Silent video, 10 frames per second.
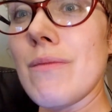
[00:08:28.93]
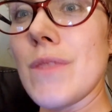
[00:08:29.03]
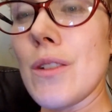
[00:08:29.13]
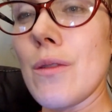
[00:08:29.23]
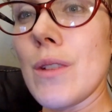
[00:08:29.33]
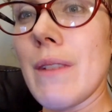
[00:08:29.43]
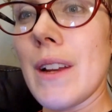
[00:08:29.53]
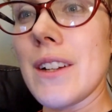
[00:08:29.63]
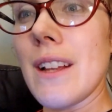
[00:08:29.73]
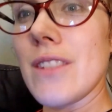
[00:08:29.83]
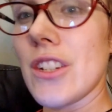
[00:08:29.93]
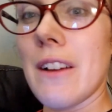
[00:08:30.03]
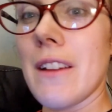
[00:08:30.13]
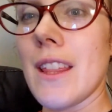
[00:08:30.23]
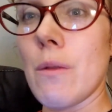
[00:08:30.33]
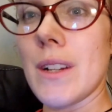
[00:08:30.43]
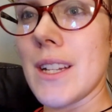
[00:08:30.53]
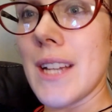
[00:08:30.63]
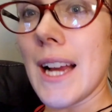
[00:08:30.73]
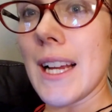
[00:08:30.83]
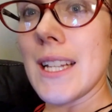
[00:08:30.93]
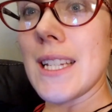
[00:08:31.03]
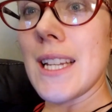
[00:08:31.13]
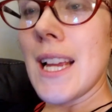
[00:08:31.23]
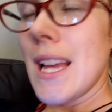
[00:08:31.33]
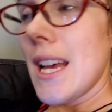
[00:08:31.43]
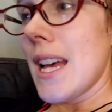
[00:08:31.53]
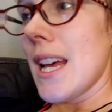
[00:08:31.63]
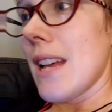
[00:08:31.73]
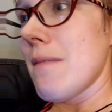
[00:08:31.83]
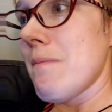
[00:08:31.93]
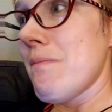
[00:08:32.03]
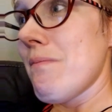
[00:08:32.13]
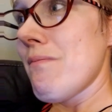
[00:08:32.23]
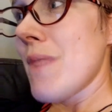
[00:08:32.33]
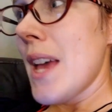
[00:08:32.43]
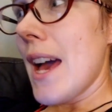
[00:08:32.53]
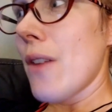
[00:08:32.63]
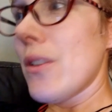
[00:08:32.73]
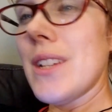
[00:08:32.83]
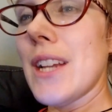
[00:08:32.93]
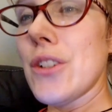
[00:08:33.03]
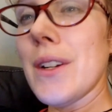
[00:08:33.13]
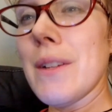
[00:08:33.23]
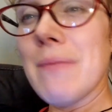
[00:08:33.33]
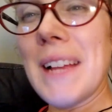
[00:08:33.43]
to defend ourselves, and generally, they wouldn't attack us. Um, out in nature